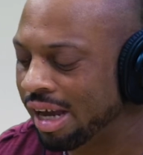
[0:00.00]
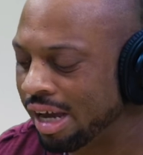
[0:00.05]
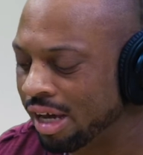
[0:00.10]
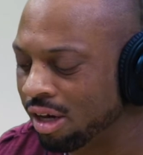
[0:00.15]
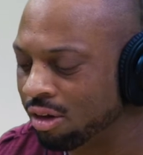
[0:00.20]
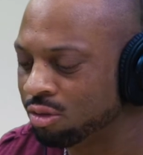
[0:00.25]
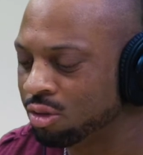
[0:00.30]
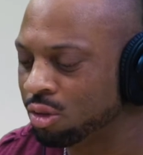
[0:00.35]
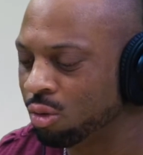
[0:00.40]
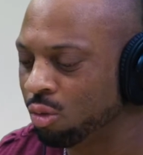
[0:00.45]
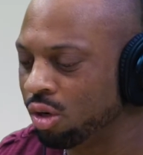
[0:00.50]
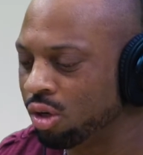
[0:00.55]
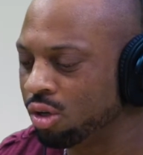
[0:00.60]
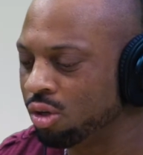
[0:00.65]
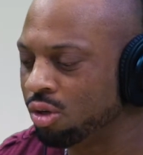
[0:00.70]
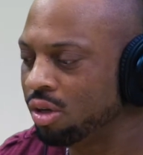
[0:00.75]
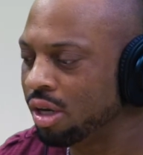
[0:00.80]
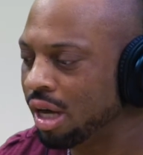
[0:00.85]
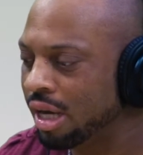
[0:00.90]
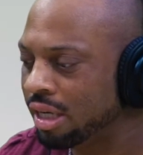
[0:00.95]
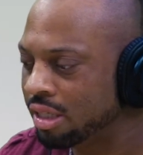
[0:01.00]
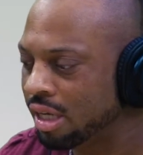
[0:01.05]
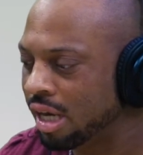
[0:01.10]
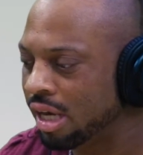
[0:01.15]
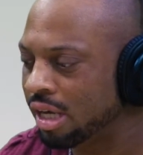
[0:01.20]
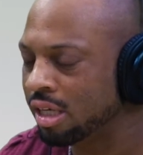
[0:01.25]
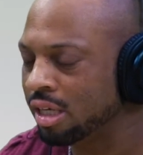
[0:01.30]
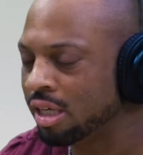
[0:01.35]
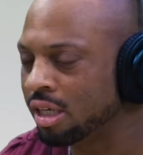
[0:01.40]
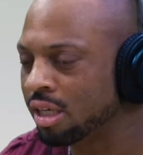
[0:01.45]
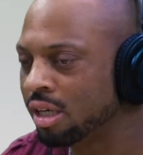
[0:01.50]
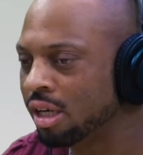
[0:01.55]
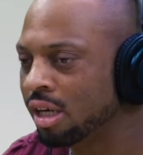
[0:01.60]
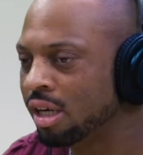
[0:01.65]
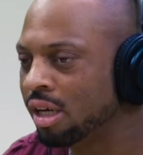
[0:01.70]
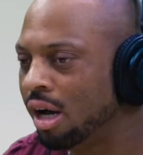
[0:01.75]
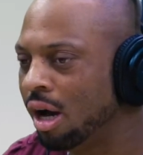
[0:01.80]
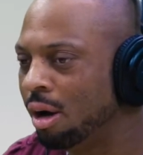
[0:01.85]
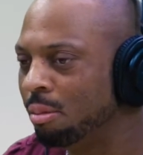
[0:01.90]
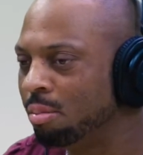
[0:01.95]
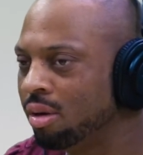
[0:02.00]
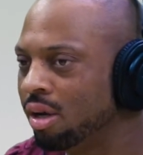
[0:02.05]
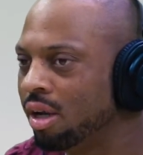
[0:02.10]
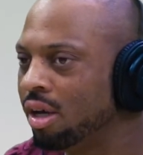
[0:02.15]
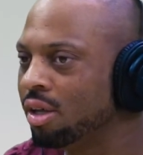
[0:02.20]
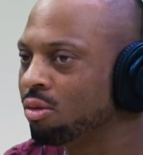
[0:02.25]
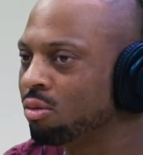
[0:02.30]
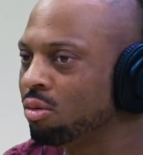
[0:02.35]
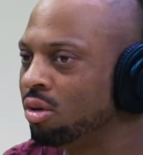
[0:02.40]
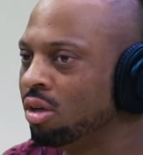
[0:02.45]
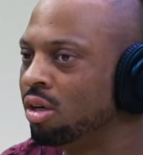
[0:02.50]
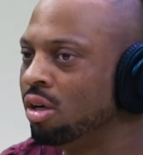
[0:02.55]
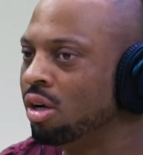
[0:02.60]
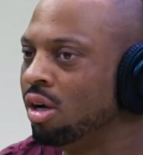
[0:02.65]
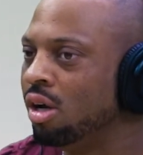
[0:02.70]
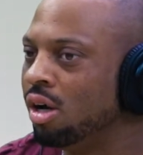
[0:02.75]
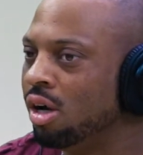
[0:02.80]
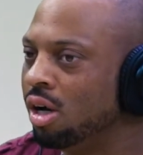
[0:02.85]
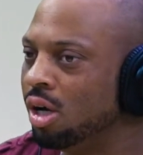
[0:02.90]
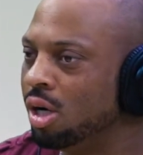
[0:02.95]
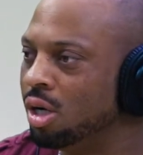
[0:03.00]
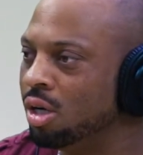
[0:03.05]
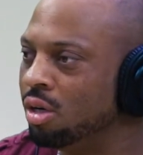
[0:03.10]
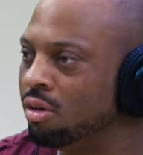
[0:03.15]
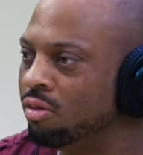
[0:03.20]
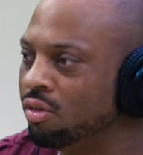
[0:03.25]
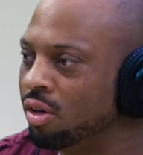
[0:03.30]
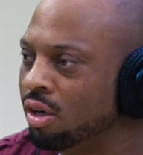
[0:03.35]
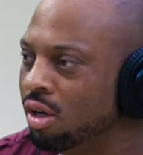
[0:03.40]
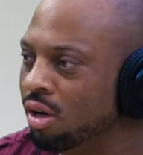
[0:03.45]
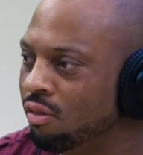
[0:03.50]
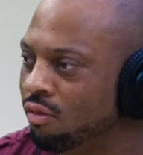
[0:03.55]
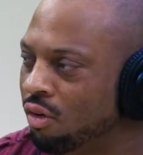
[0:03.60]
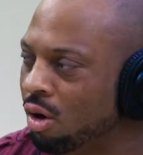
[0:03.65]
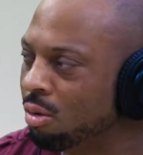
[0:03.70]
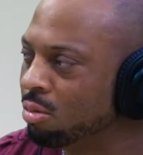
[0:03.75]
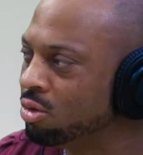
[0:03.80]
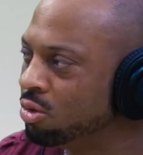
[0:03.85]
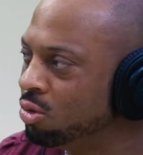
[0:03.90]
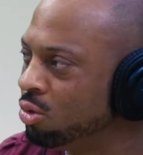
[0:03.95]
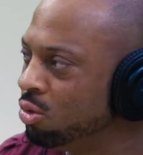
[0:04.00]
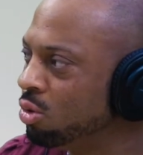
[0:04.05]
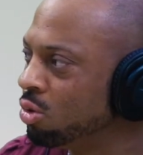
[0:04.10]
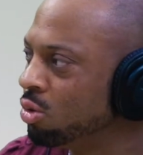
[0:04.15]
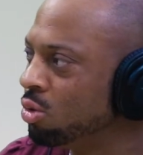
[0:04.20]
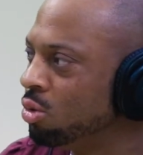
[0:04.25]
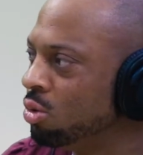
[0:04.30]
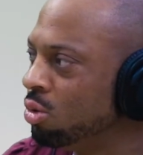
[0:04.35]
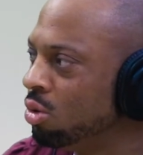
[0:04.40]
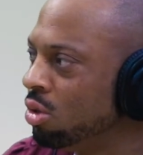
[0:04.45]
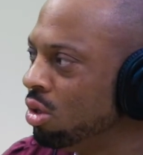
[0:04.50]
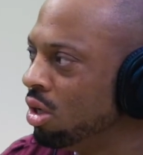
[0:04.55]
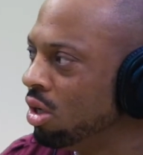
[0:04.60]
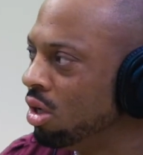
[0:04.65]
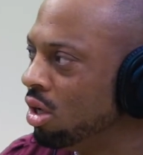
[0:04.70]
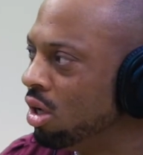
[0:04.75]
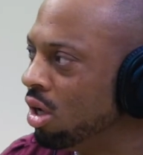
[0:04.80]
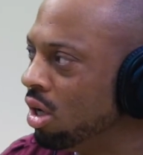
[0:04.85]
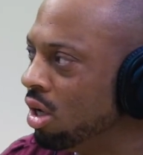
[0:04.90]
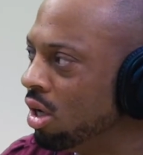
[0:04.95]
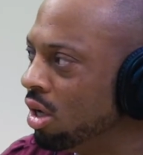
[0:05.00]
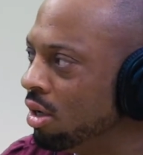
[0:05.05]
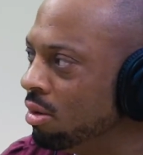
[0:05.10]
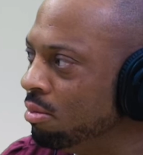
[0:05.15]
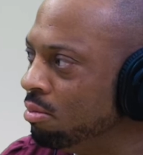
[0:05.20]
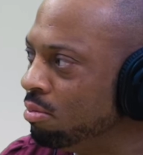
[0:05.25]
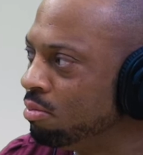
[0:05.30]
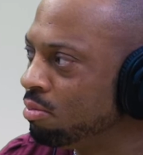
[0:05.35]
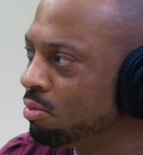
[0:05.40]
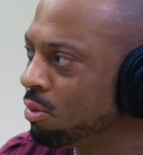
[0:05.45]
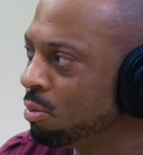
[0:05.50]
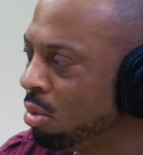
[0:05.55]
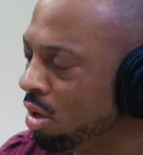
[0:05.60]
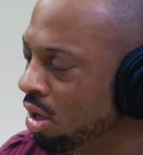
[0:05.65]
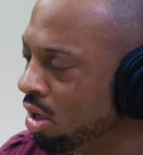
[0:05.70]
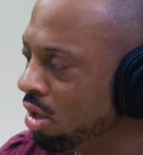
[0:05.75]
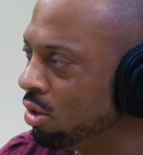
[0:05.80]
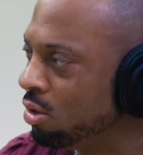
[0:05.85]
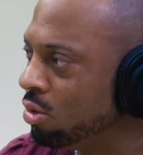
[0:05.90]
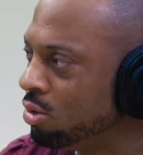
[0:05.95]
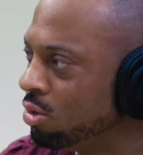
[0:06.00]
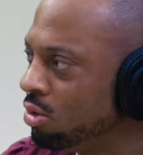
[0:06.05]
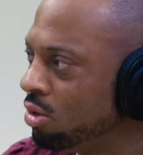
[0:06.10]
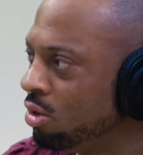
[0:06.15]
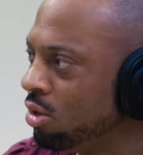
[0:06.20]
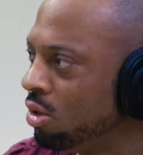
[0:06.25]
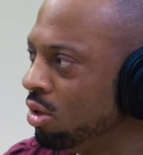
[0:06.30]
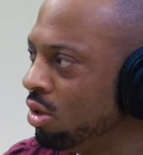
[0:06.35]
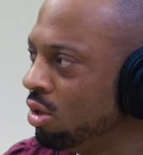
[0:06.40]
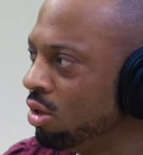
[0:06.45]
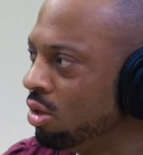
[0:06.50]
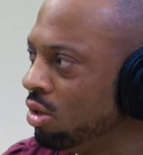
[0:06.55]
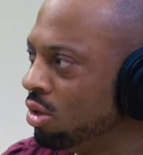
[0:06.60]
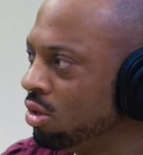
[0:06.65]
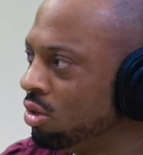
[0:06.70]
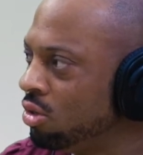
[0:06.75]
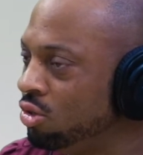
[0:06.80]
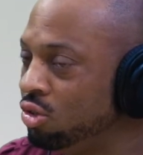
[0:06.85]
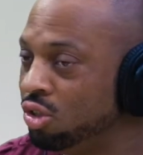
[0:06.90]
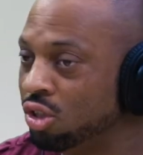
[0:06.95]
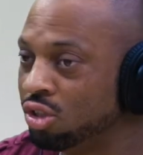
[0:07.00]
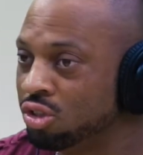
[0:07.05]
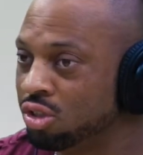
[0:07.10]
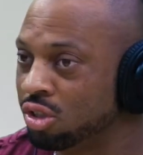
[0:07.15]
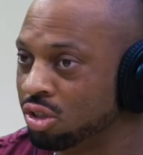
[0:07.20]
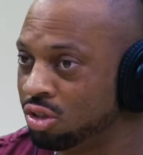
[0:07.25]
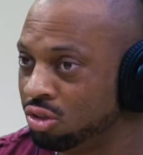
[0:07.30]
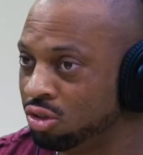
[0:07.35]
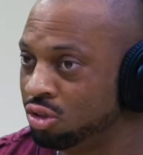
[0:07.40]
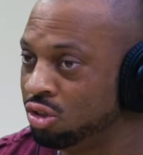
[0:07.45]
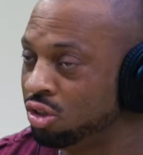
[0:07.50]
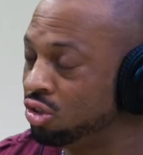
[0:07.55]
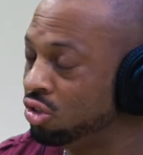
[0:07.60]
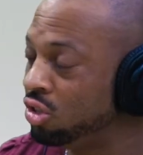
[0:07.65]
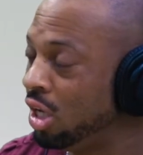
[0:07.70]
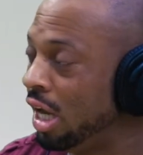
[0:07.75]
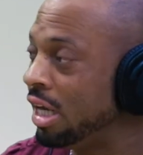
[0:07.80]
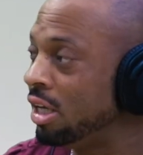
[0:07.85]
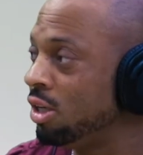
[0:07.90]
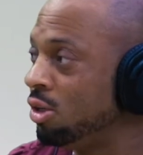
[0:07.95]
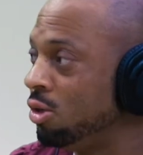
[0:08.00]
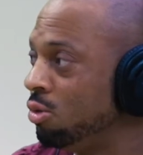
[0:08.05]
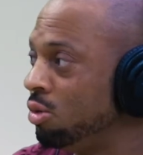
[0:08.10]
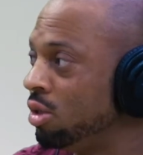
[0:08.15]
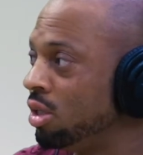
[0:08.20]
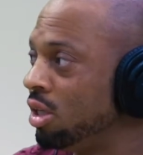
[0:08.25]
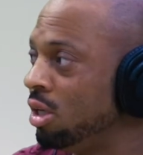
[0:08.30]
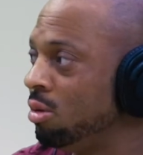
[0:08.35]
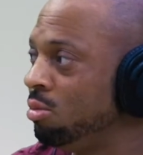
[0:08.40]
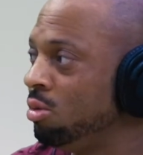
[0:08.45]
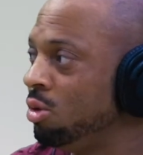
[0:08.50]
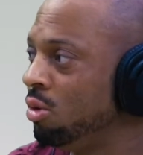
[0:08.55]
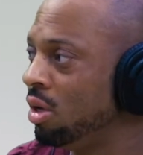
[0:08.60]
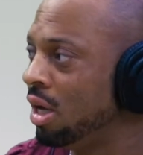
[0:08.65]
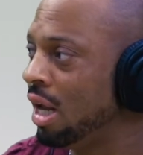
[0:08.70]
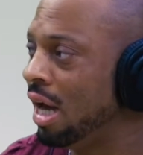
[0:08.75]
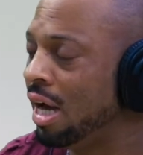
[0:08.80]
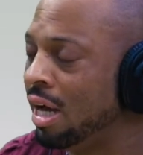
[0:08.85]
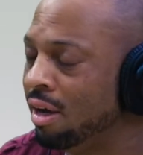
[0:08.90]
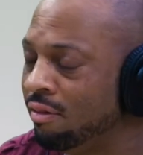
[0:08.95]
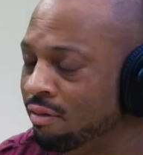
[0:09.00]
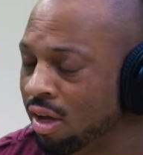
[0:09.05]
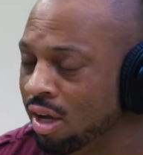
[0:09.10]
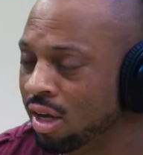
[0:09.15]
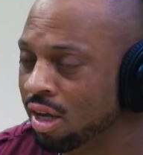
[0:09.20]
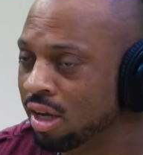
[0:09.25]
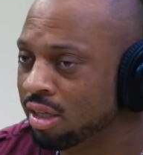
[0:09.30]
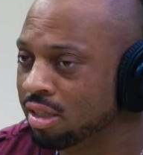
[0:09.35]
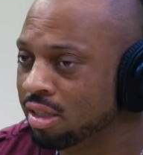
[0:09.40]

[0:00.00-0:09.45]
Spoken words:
health to where you're not taking a plethora of pharmaceutical pills just to sustain you and keep you alive. Right.